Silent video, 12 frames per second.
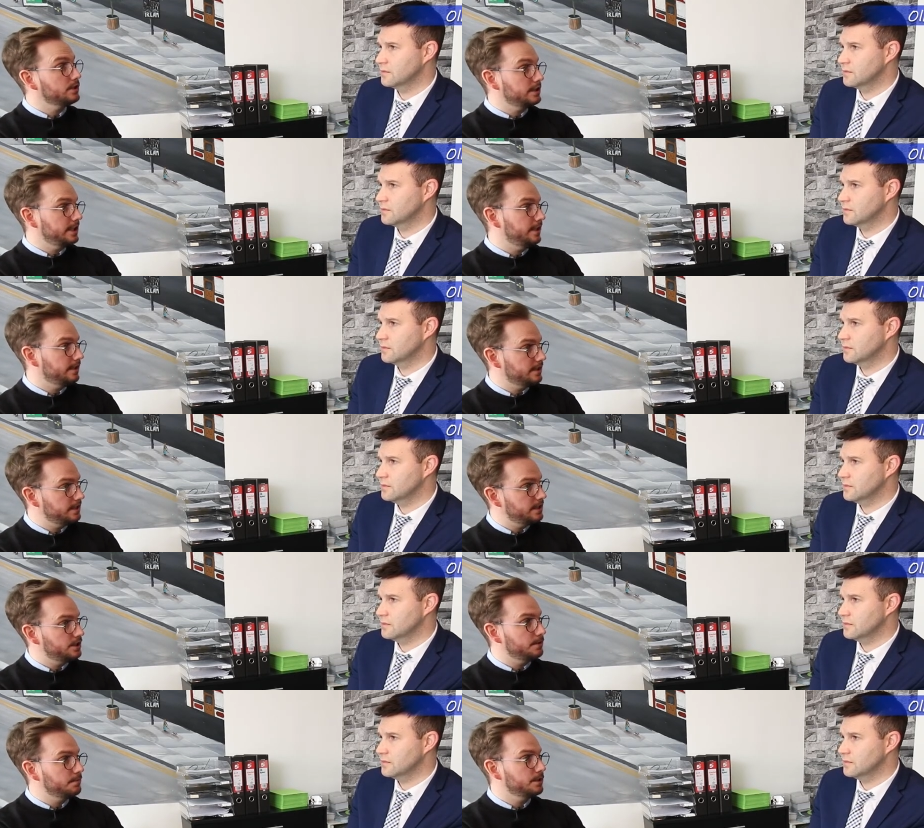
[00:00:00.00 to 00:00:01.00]
Speaker 1: to see their
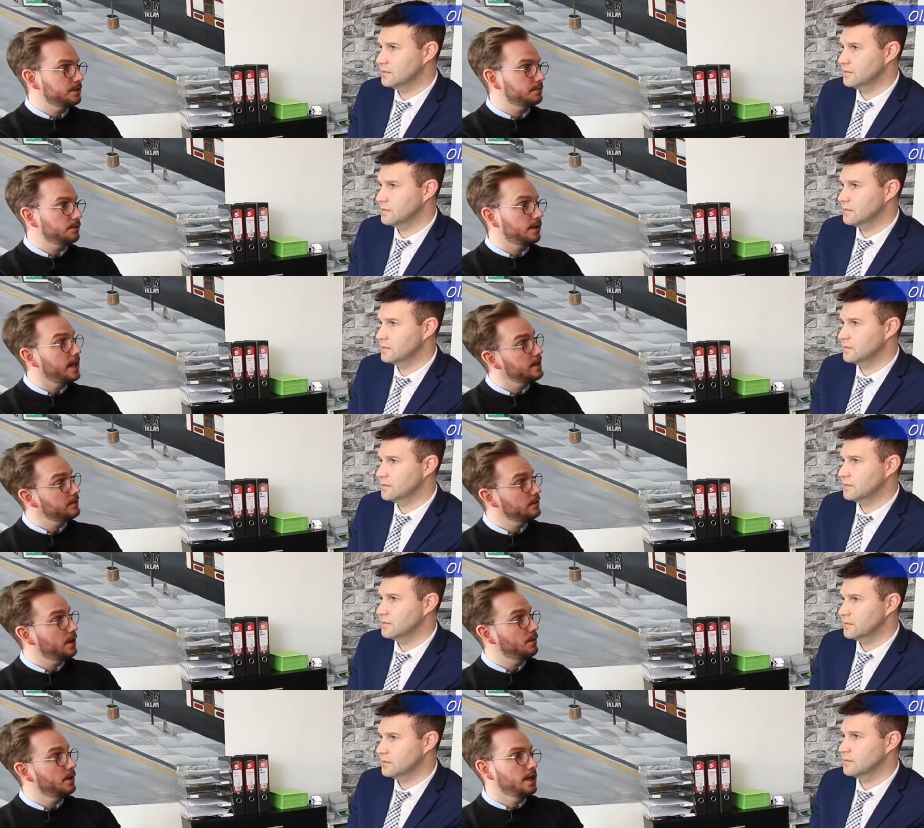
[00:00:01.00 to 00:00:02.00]
decision in principle, let
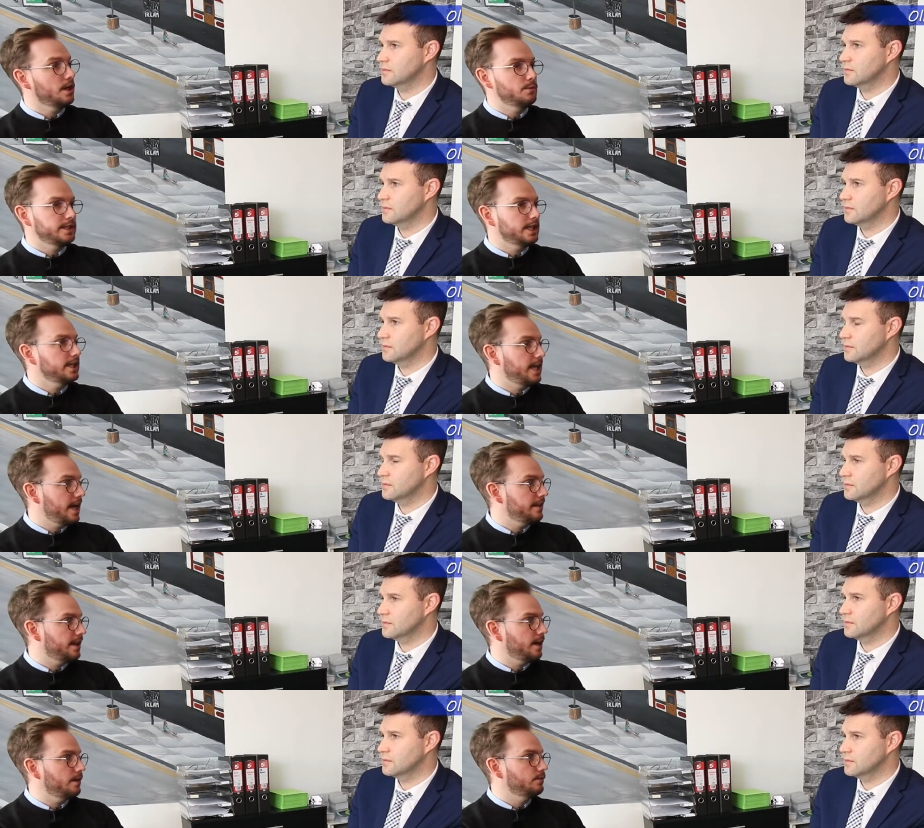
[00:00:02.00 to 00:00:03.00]
us know. We can
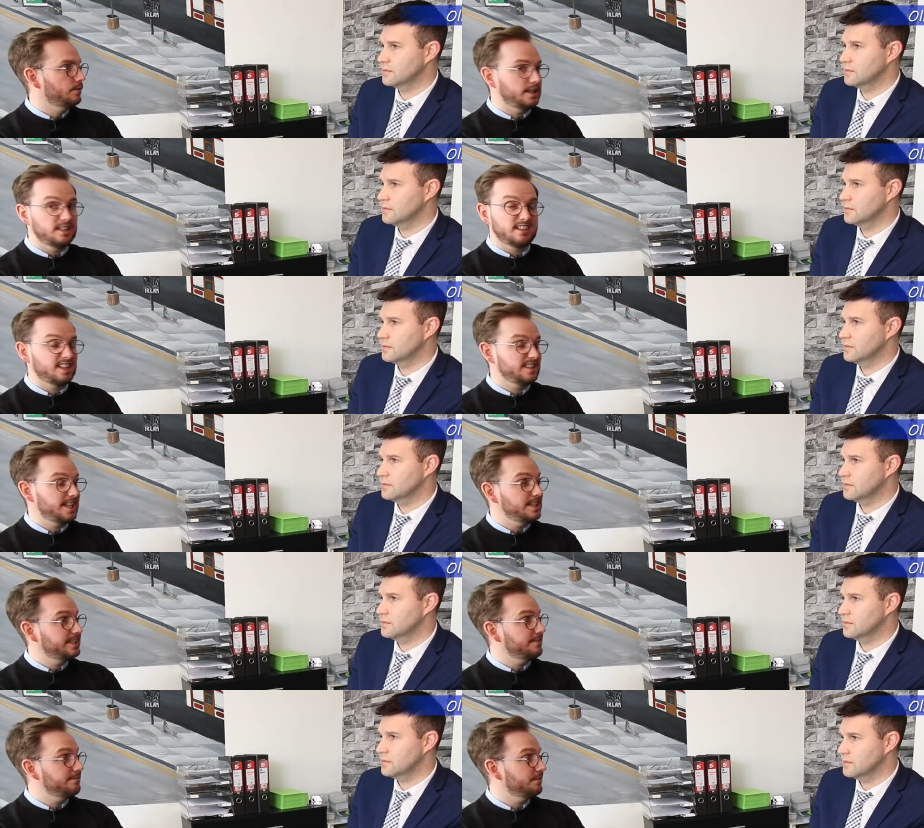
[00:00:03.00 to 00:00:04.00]
get that within, like,
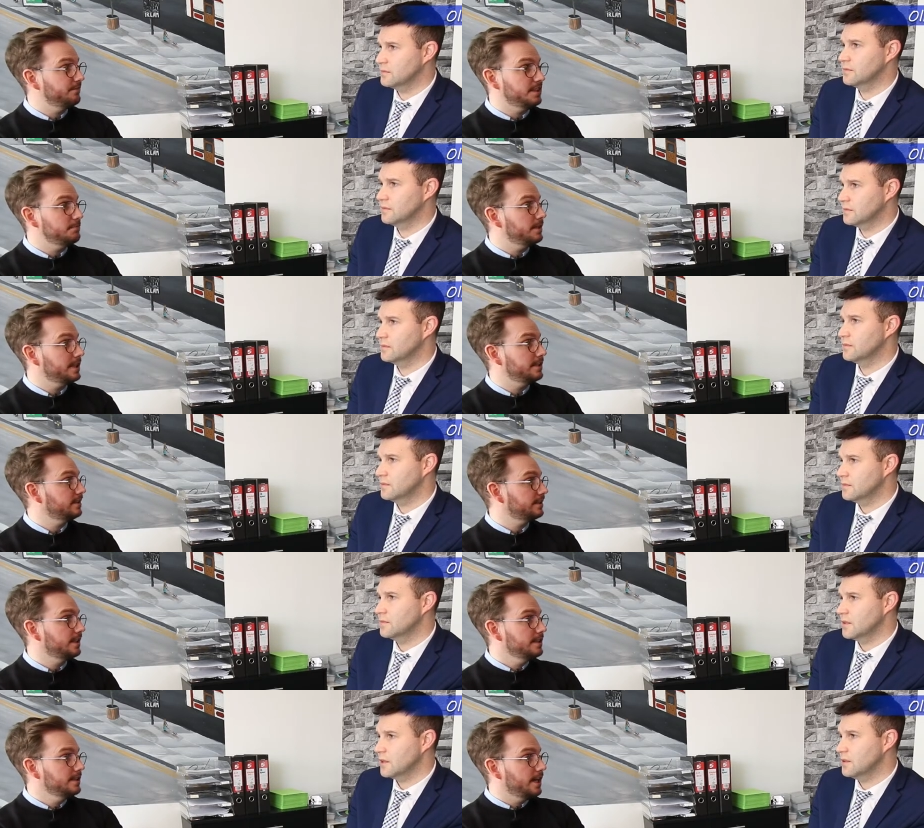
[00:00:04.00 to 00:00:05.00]
say, 10, 15
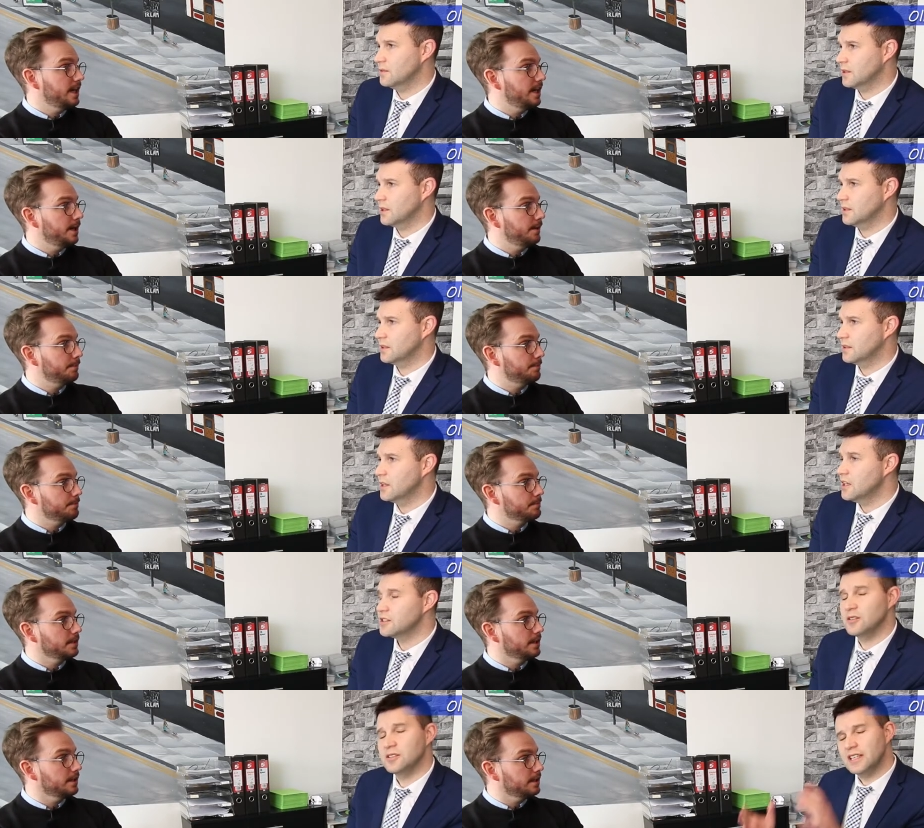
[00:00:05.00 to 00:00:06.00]
minutes. So
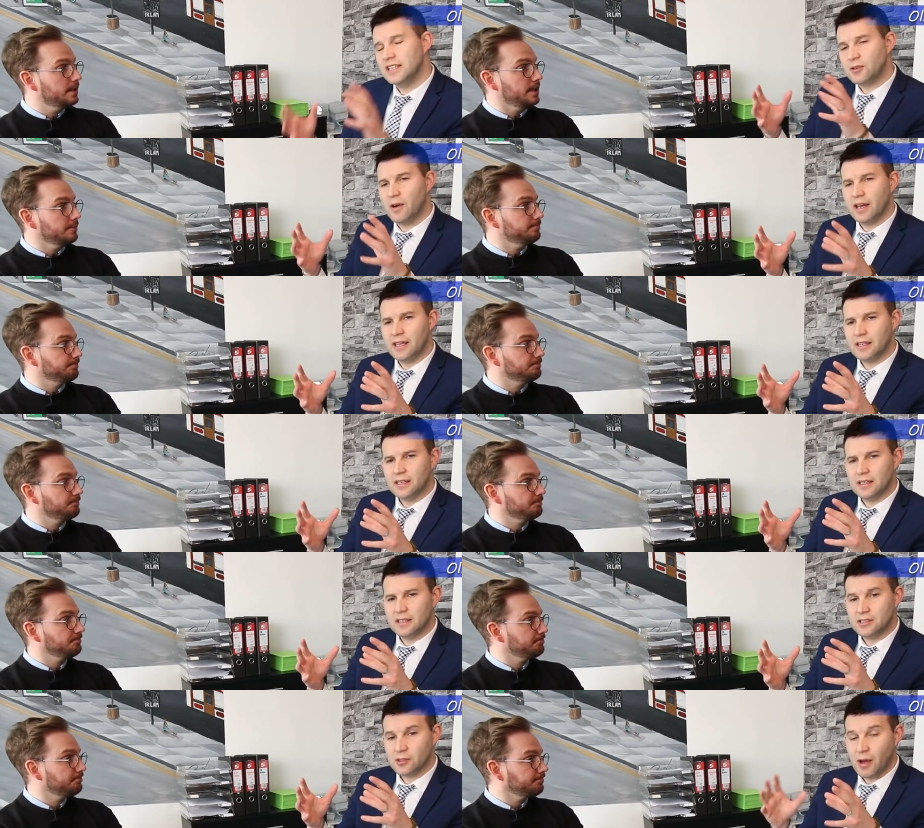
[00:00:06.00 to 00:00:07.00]
Speaker 2: it's quite
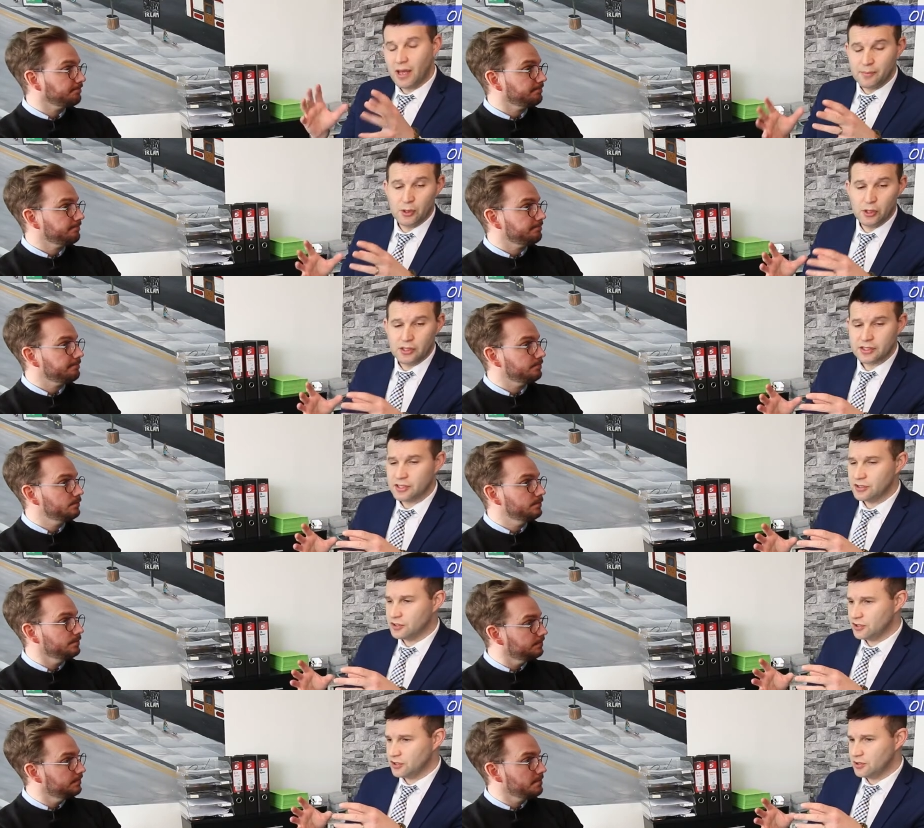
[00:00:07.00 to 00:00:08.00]

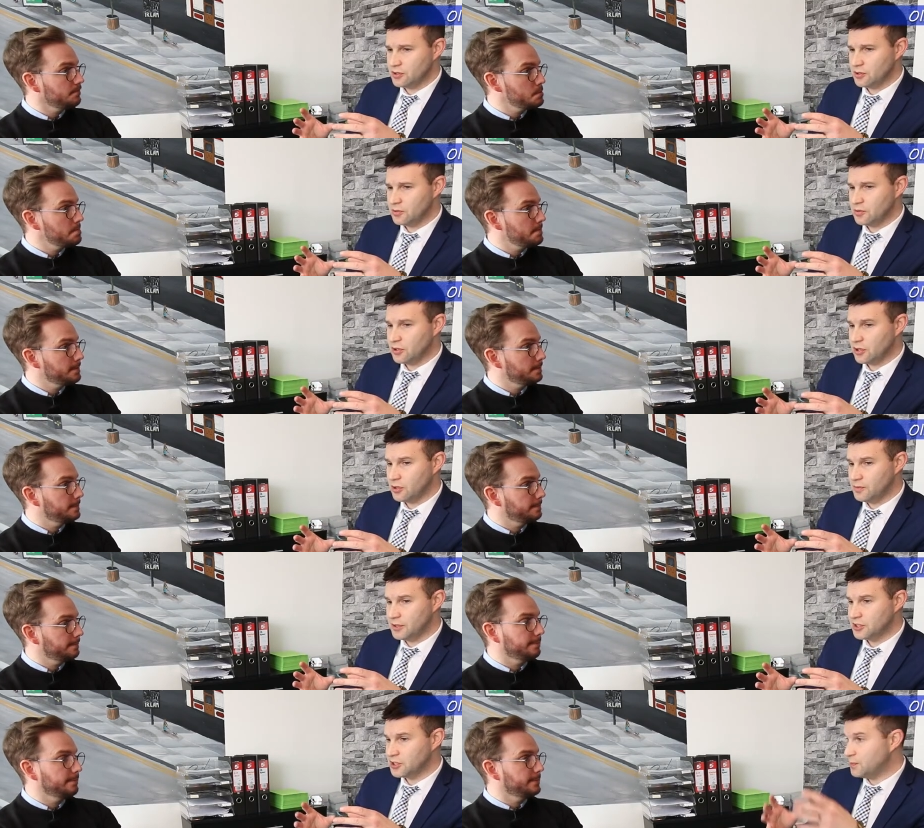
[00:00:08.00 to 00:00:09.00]
important to
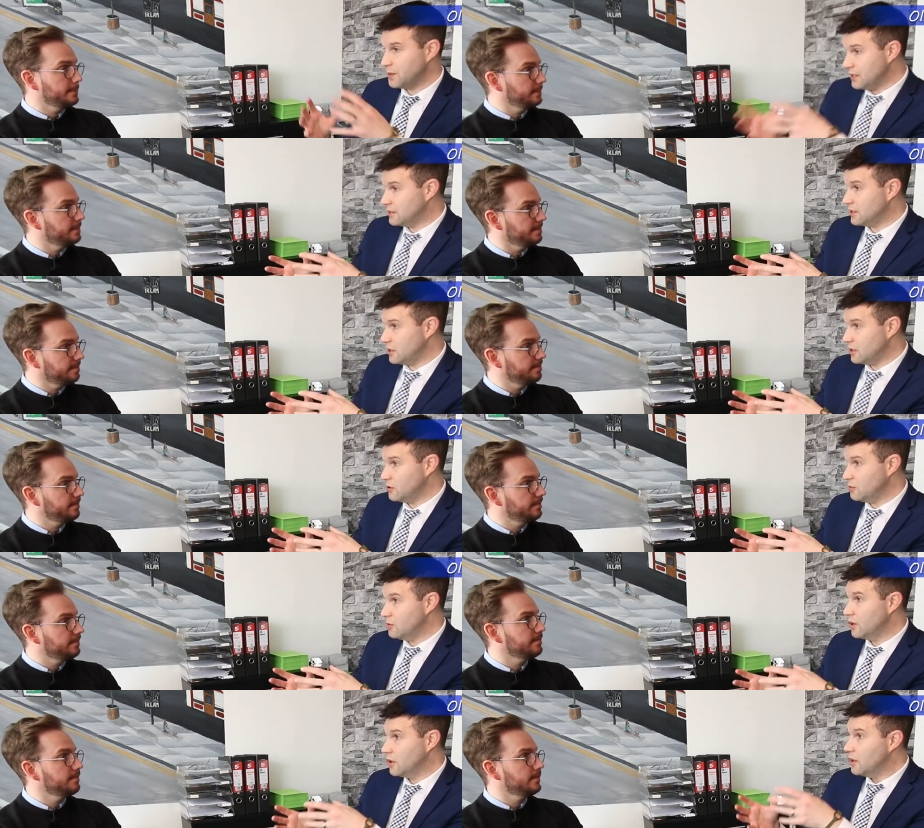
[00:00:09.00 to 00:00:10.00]
come and speak to
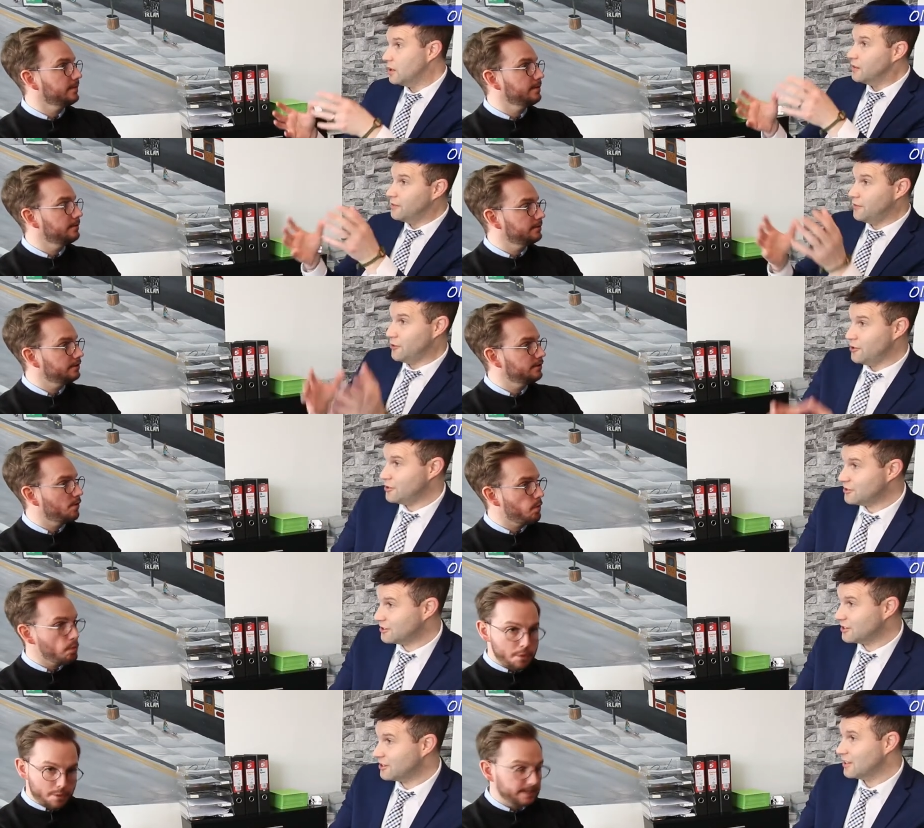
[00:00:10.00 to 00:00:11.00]
you
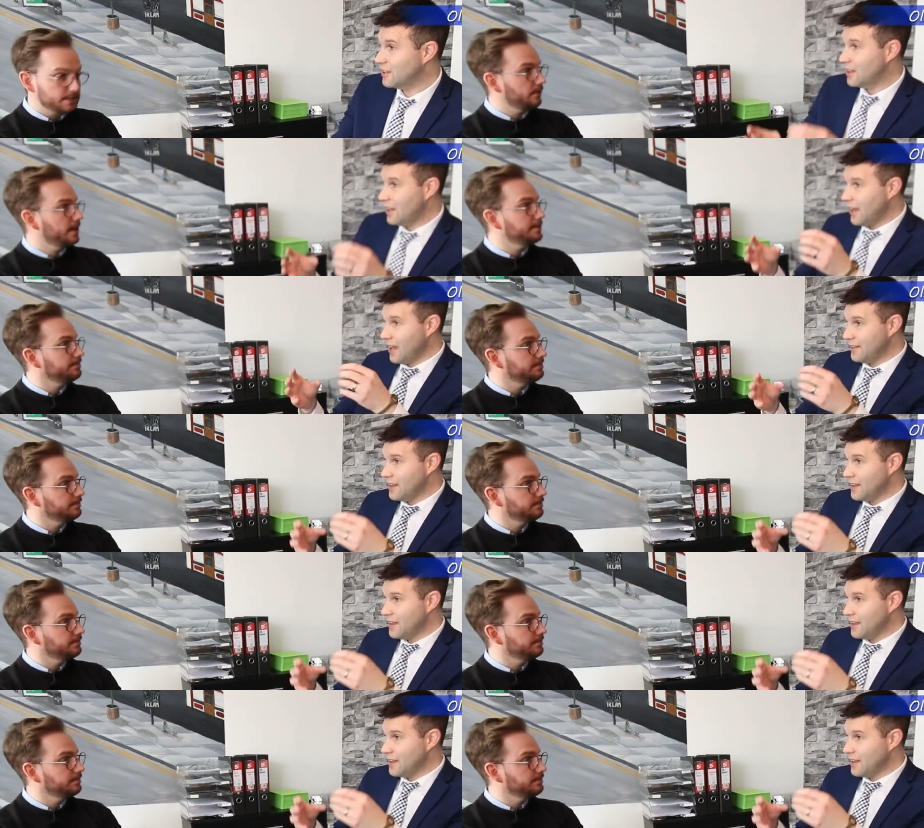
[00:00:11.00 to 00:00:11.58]
first.
Speaker 1: That's right. And